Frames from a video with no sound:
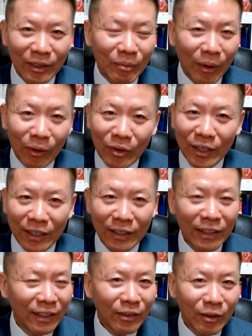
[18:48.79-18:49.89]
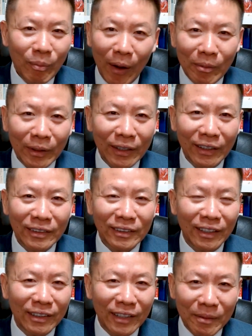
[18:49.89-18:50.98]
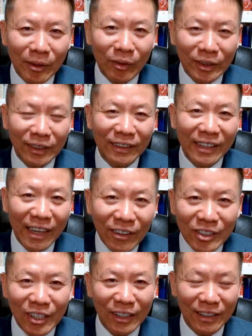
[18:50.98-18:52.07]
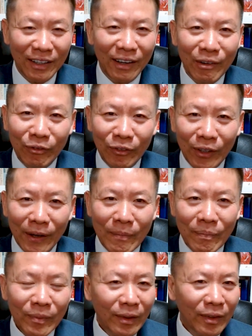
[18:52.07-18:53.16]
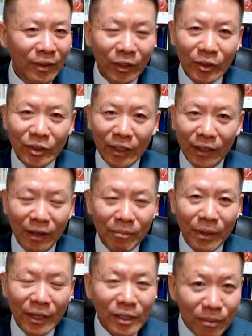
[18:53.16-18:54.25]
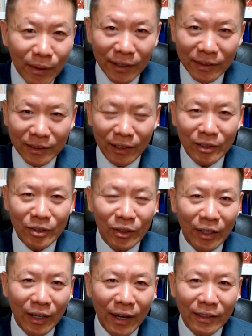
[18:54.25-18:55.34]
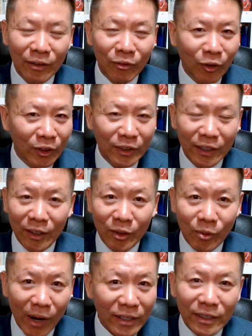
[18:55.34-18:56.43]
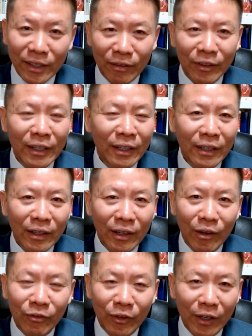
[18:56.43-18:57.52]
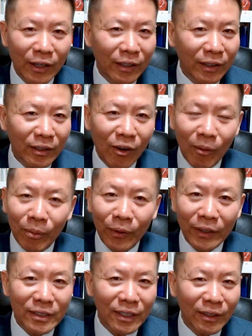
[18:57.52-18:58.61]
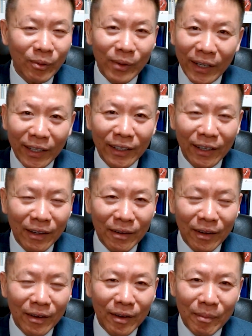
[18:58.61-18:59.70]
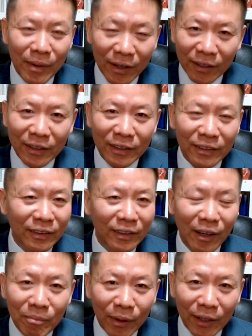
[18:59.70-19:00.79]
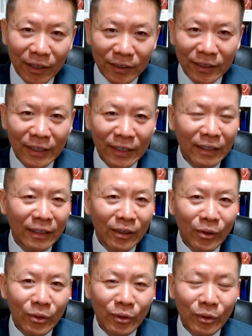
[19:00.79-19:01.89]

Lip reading: Both the Republicans and Democrats are guilty of those appeasement and, of course, the aggressive of corporate greedy American companies who